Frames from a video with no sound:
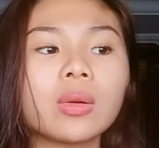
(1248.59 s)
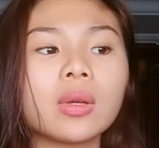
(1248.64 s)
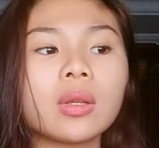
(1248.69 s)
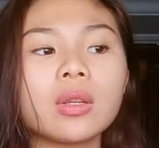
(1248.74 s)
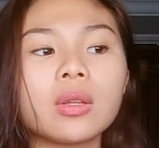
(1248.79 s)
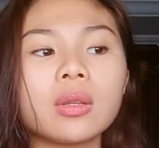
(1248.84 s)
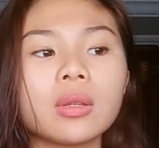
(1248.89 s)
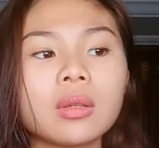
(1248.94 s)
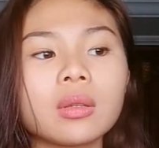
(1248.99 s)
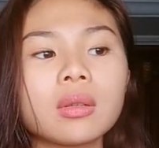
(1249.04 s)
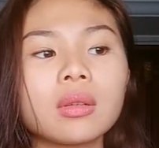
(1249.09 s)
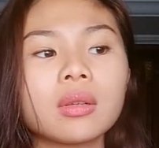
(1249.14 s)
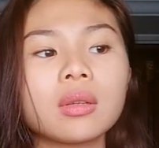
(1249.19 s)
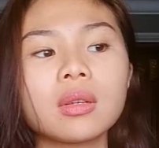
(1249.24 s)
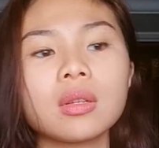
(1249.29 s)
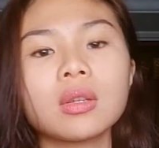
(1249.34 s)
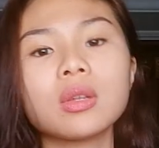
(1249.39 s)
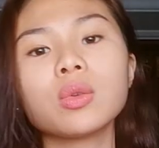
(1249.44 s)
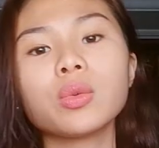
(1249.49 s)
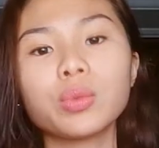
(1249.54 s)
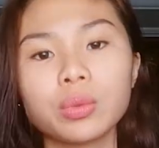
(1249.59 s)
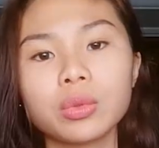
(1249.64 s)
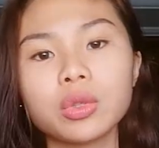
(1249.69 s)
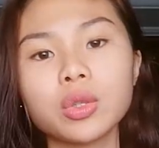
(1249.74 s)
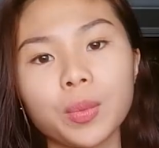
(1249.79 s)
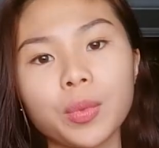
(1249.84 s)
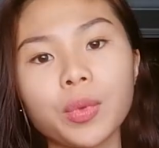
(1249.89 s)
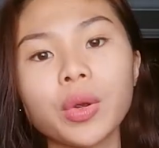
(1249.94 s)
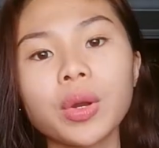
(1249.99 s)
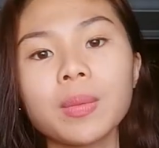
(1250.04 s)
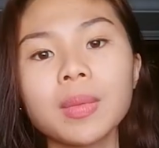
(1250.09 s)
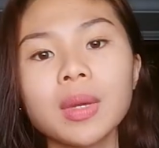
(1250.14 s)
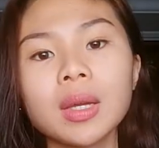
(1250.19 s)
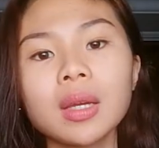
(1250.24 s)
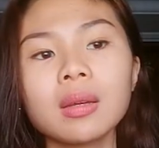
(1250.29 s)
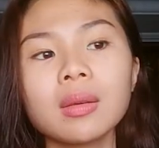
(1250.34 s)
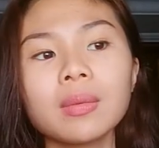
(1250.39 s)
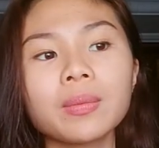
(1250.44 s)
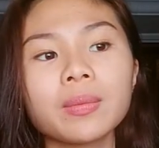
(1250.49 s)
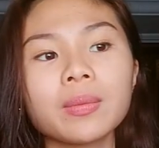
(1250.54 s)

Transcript: Can you support me?